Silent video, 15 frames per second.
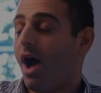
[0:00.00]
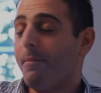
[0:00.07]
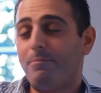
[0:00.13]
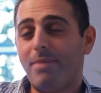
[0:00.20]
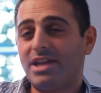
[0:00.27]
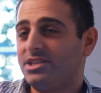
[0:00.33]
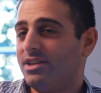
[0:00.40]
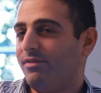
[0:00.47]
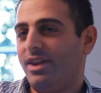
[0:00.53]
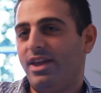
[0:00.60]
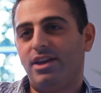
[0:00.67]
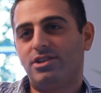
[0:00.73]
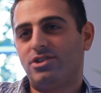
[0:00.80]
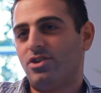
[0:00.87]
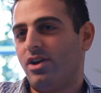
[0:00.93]
I'm massively
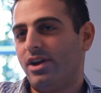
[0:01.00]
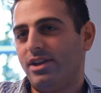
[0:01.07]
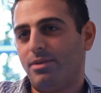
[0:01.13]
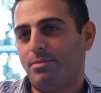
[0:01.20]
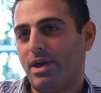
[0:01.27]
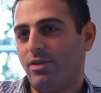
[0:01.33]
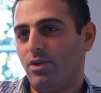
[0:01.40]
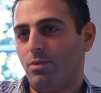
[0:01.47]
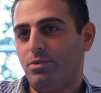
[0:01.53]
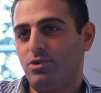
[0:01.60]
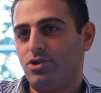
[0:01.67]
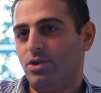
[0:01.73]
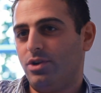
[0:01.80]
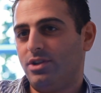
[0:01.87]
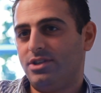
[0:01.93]
excited about the
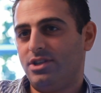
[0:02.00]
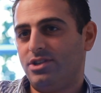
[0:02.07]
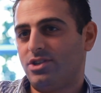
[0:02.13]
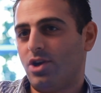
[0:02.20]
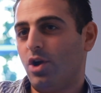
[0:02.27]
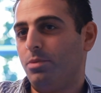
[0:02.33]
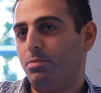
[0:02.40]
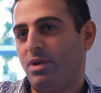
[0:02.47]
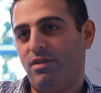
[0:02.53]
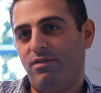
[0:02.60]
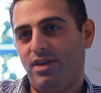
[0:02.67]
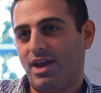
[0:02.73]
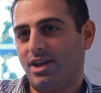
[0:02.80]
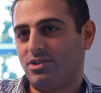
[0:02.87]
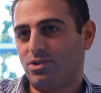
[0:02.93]
opportunity solar
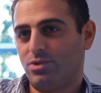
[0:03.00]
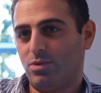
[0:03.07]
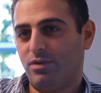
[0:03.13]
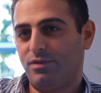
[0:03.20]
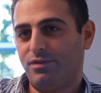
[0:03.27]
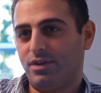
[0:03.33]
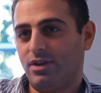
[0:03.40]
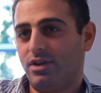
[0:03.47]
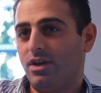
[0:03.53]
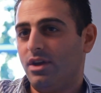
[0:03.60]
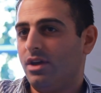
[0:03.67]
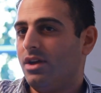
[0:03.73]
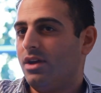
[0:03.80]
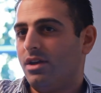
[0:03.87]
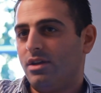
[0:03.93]
PV has to offer.
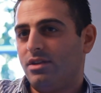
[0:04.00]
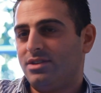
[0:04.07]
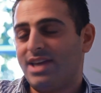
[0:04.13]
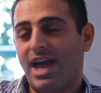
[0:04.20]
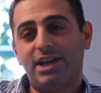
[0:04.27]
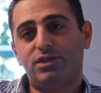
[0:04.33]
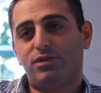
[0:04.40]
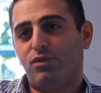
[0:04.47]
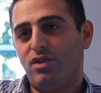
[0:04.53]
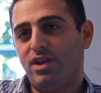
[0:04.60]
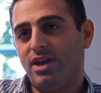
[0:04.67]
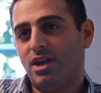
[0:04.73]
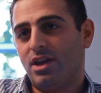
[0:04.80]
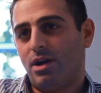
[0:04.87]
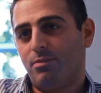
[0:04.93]

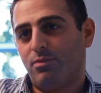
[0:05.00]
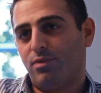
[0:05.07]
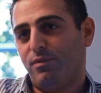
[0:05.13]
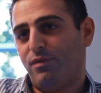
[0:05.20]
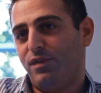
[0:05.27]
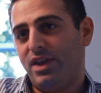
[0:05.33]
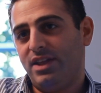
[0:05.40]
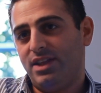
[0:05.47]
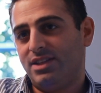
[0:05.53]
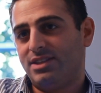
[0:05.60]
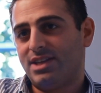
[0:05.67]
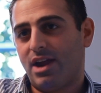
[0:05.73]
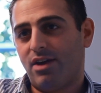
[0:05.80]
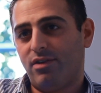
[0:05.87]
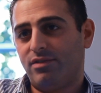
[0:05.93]
Tax-free income from feed-in
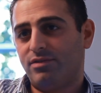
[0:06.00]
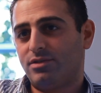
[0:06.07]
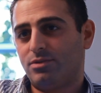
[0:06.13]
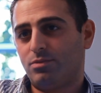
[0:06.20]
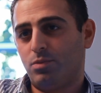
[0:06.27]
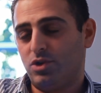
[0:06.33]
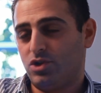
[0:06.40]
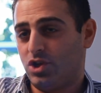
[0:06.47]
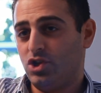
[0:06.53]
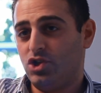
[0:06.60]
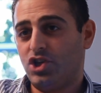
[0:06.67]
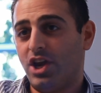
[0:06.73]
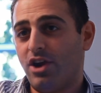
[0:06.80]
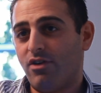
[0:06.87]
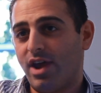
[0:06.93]
tariffs, which can
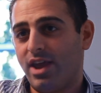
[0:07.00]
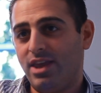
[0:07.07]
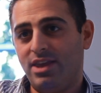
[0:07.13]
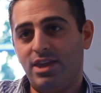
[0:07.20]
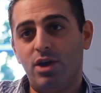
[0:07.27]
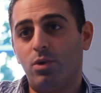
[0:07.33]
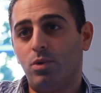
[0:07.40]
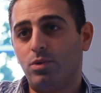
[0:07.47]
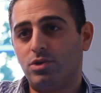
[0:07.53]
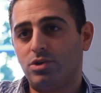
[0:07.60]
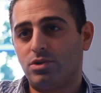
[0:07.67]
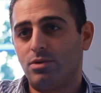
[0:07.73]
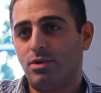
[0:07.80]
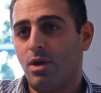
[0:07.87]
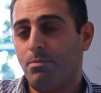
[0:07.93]
generate
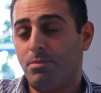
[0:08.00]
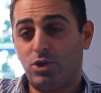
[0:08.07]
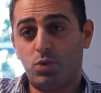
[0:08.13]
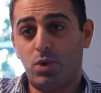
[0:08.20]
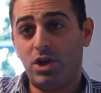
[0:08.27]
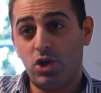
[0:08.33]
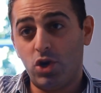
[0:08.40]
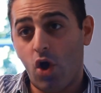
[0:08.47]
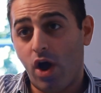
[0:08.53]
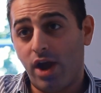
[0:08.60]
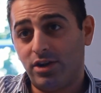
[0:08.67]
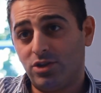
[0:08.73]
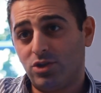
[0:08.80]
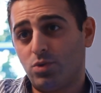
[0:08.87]
yields between 9% and